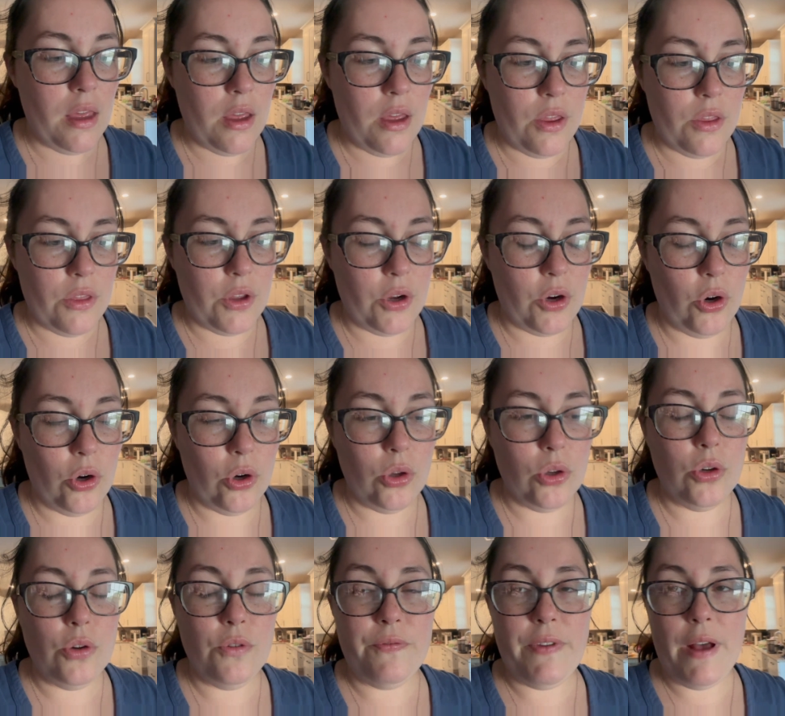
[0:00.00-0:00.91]
The Girl
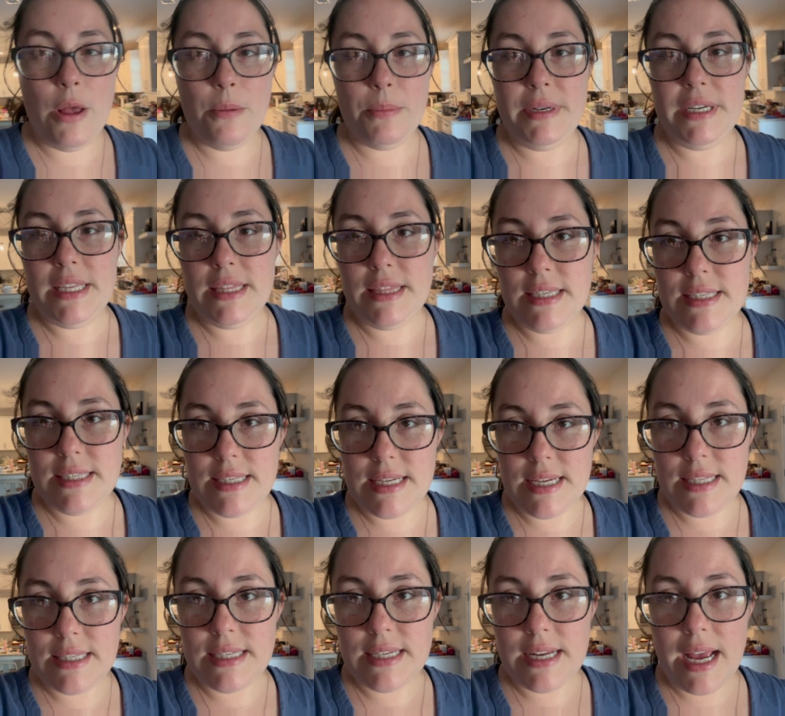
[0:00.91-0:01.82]
Who Fell Beneath the
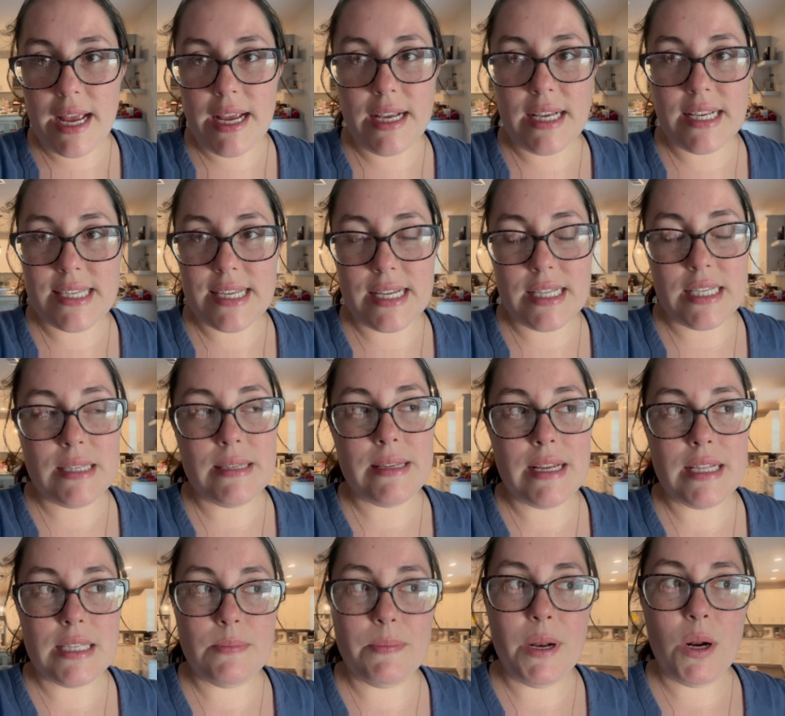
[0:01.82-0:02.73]
Sea tonight because
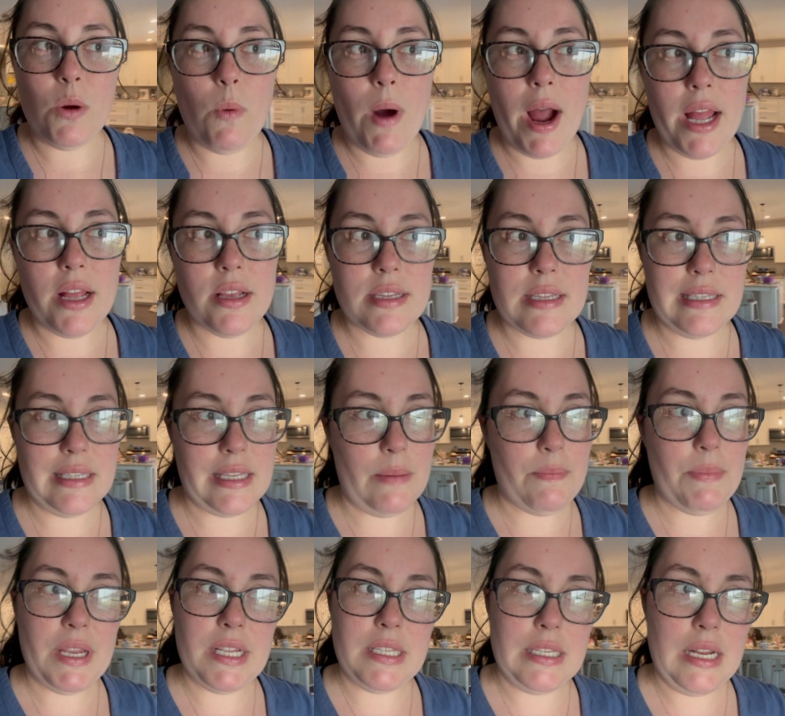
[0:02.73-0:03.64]
it's been a while since I
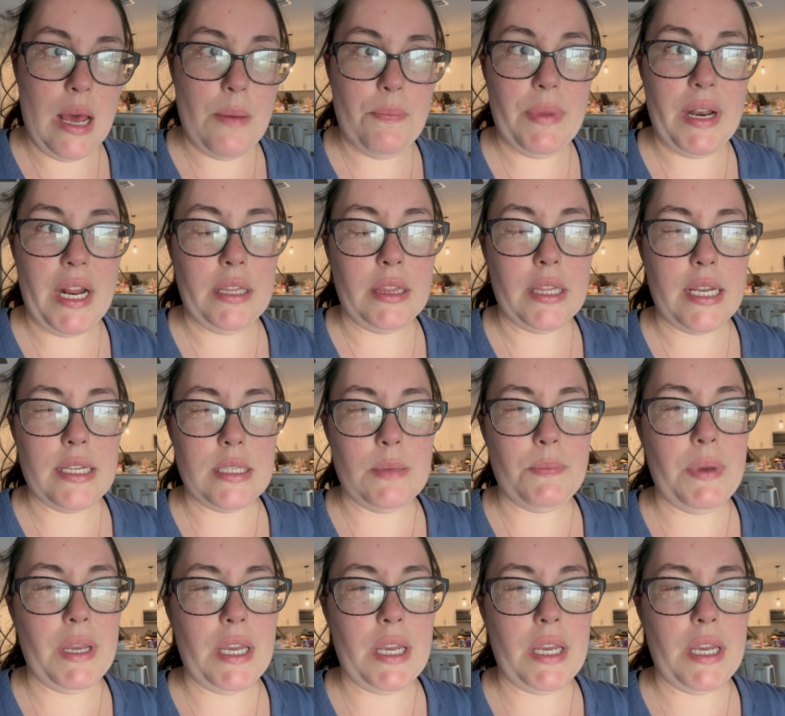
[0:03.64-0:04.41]
picked it up and I'd like to pick